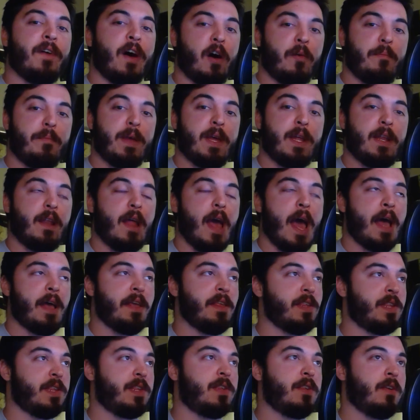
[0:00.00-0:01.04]
development,
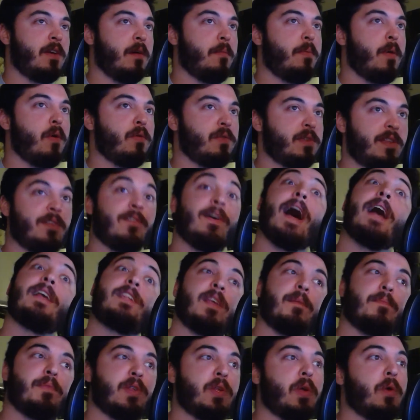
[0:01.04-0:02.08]
as opposed to
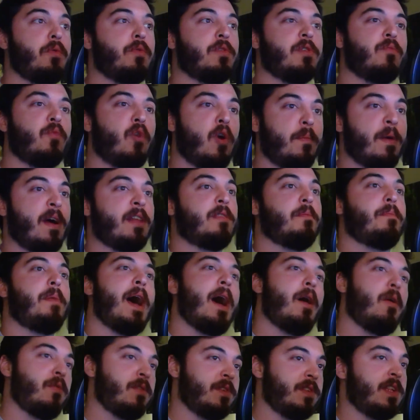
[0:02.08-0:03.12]
last episode was more about the
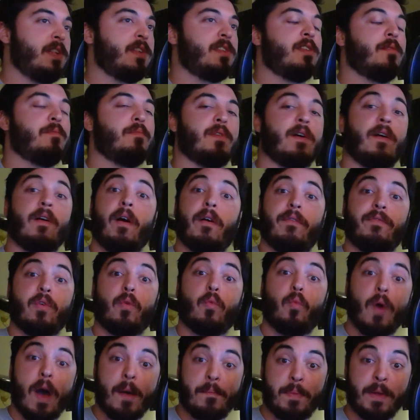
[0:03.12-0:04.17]
power systems of
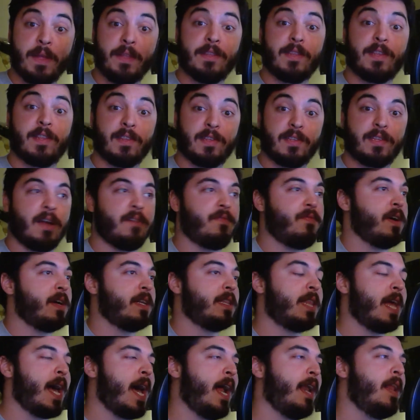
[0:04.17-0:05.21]
the weapons and stuff
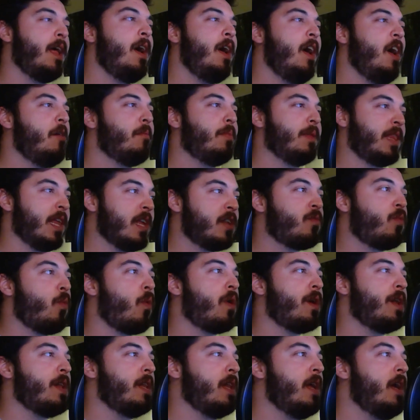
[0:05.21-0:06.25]
like that. But this
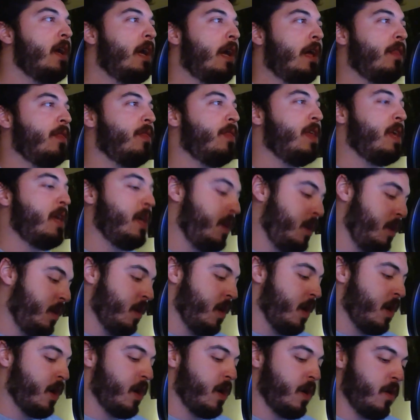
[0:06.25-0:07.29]
one,
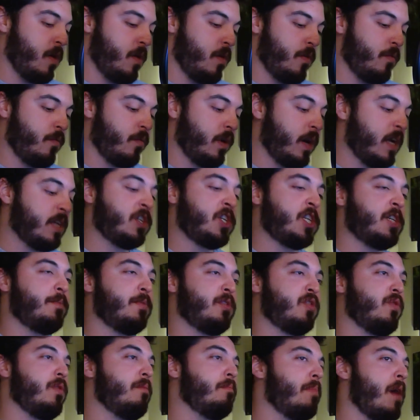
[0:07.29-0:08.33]
the relationship
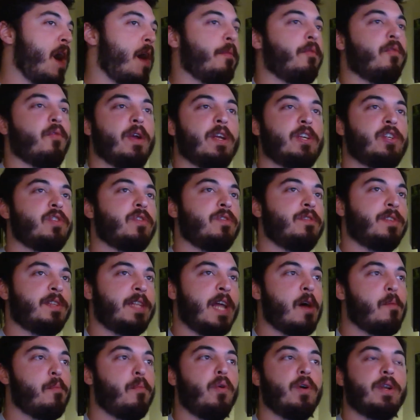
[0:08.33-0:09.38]
between Bomb and Rachel
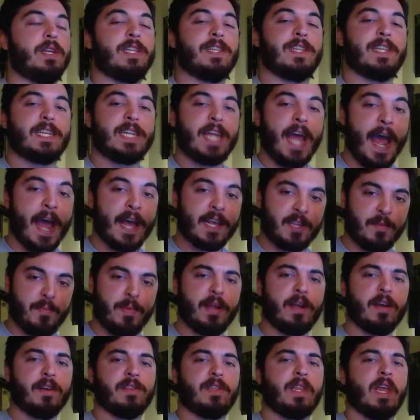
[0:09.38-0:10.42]
is now put to the test
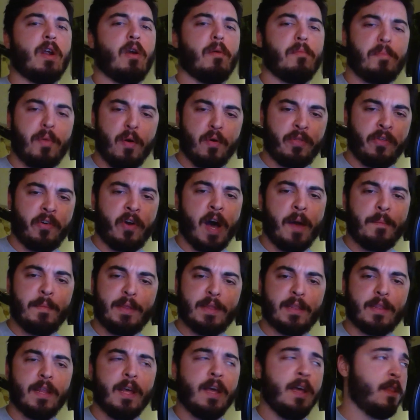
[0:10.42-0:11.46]
because they are both
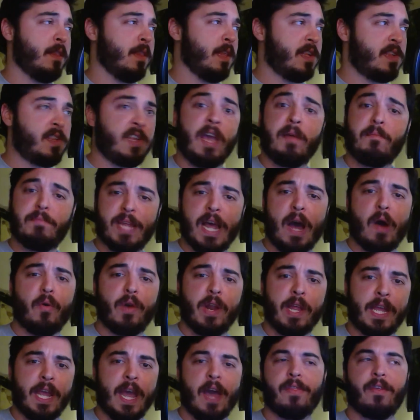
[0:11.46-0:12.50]
climbing the same
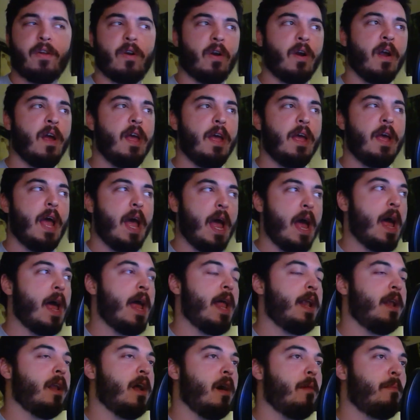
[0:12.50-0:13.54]
tower together,
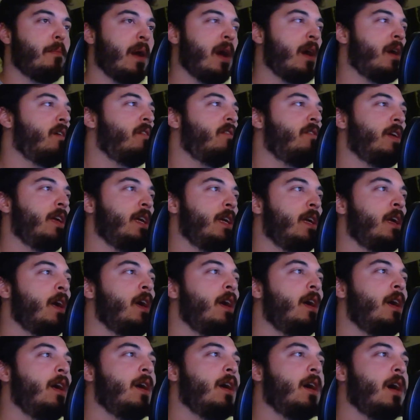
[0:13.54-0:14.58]
and apparently